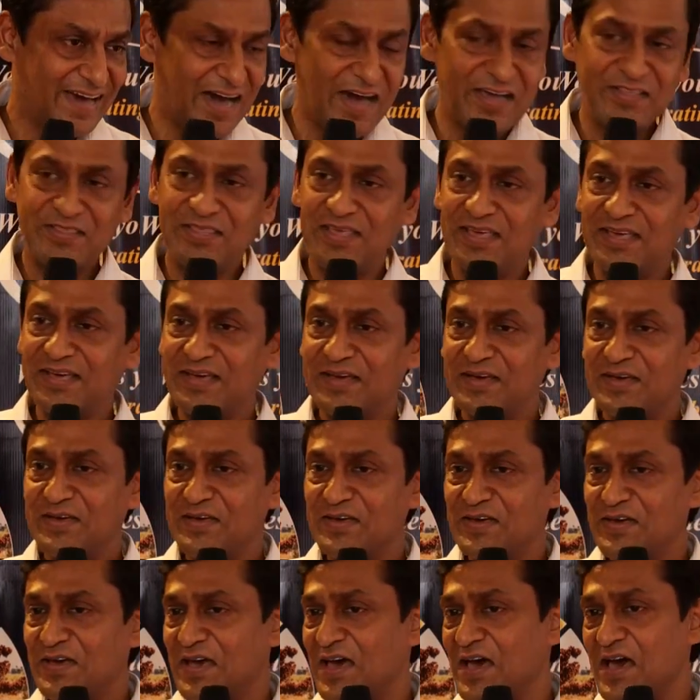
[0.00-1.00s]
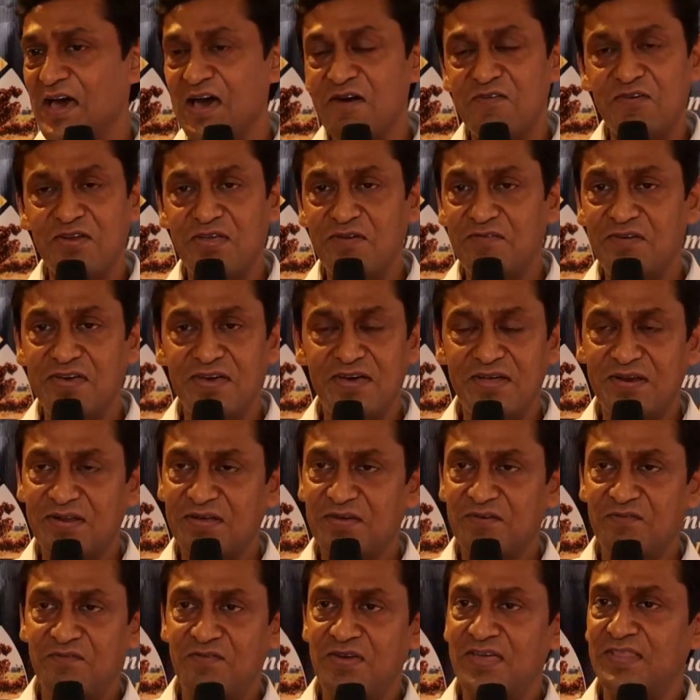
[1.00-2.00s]
I think
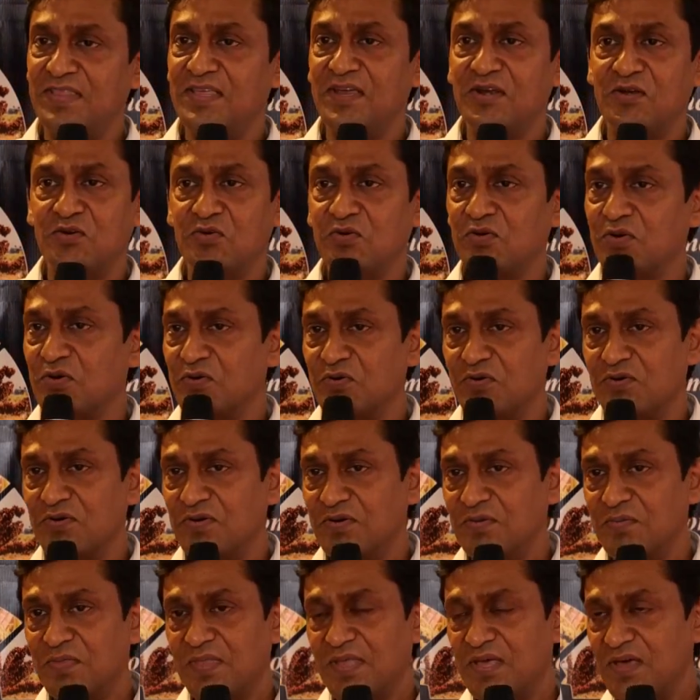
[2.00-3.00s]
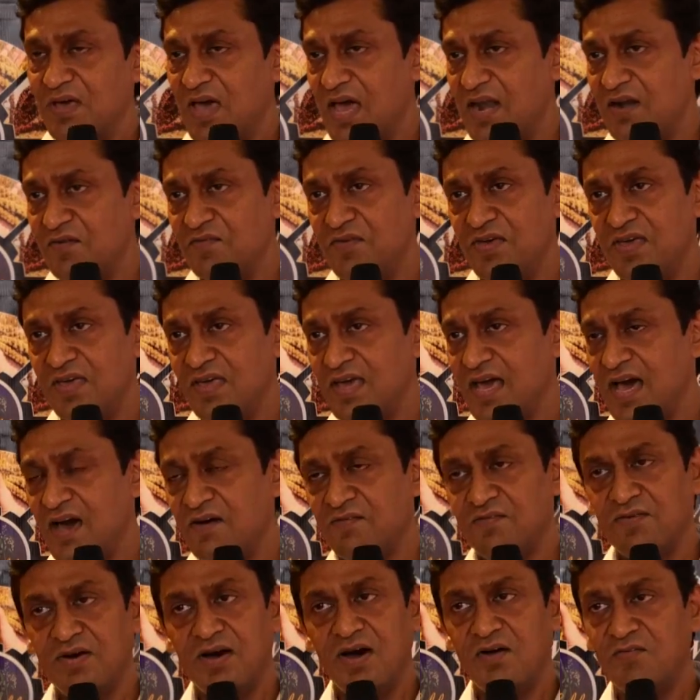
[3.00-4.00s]
everywhere we need to grow and we
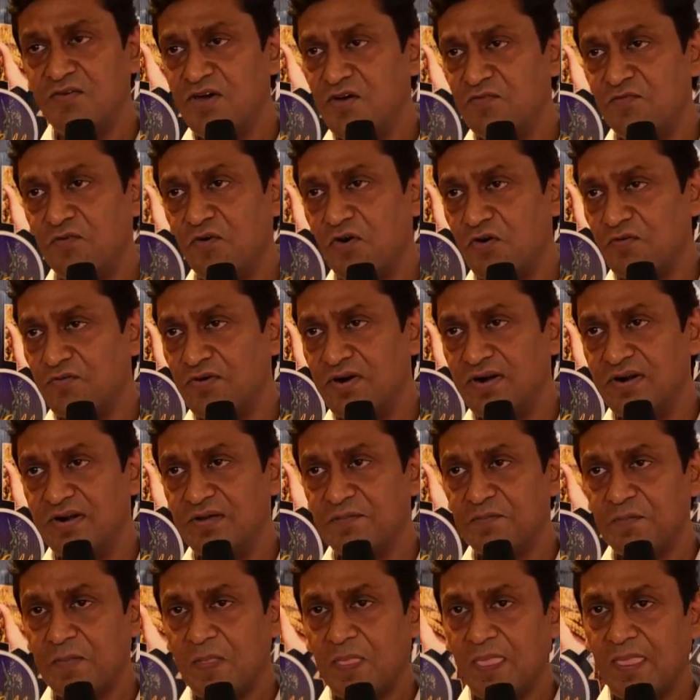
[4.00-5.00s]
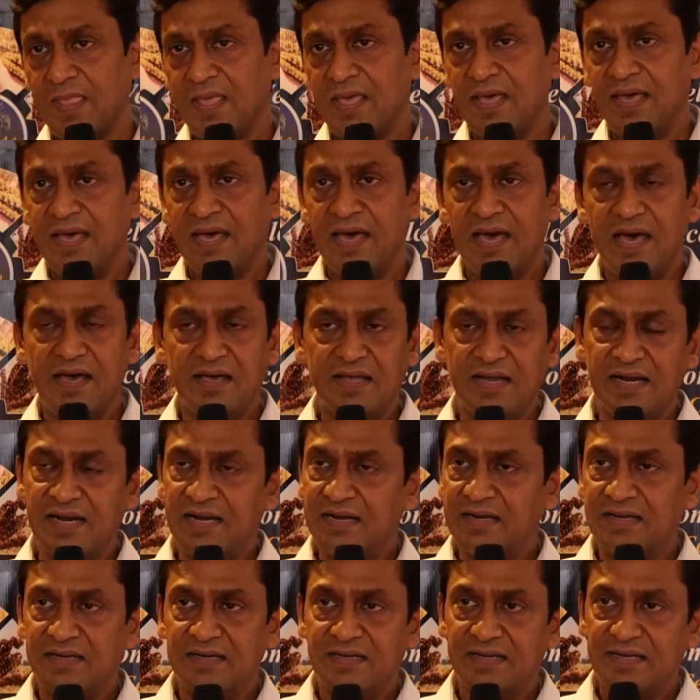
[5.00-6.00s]
have a way forward.
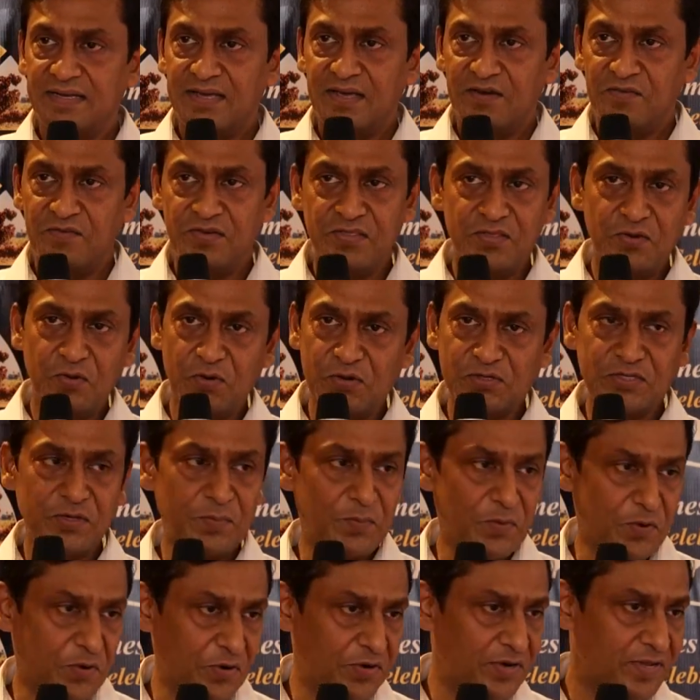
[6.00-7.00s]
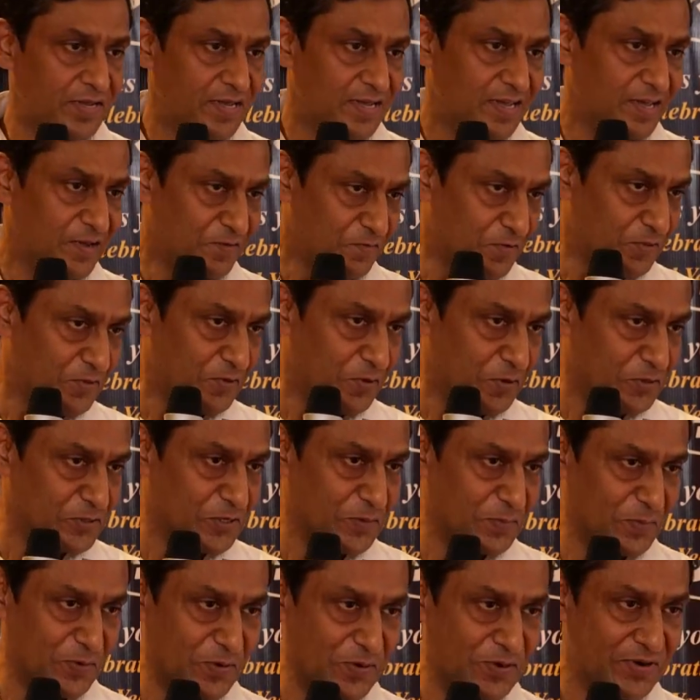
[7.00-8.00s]
And with your support,
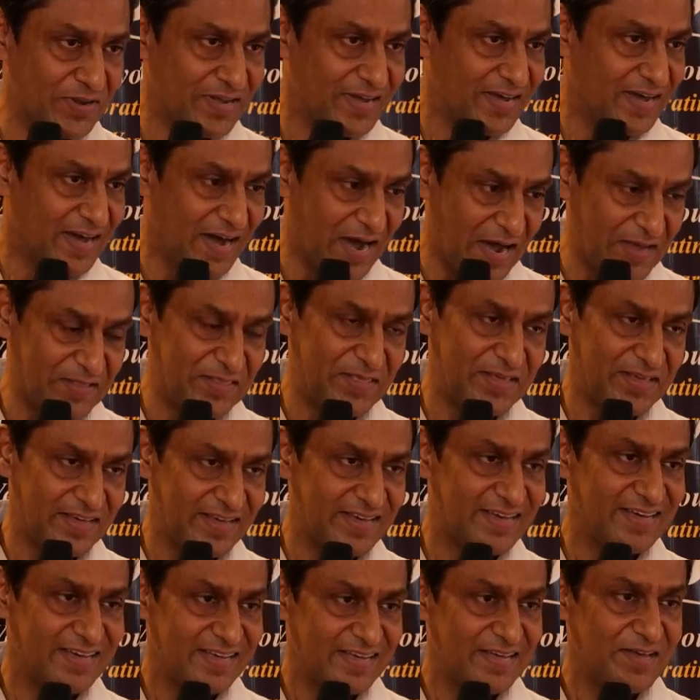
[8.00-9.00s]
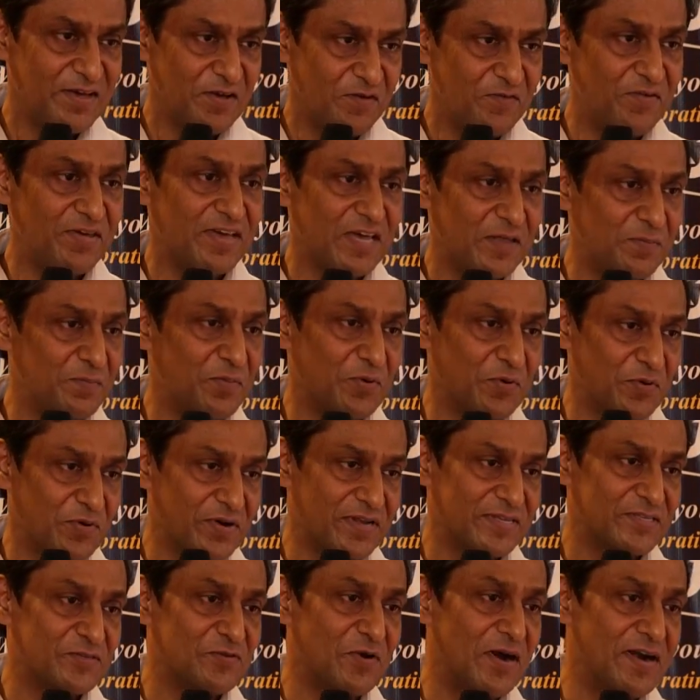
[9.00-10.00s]
I think we can
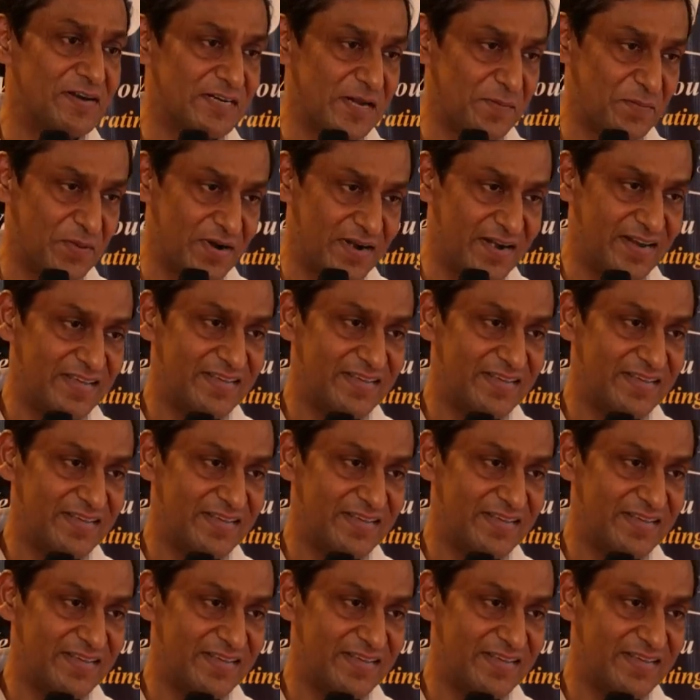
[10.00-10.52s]
progress quite rapidly.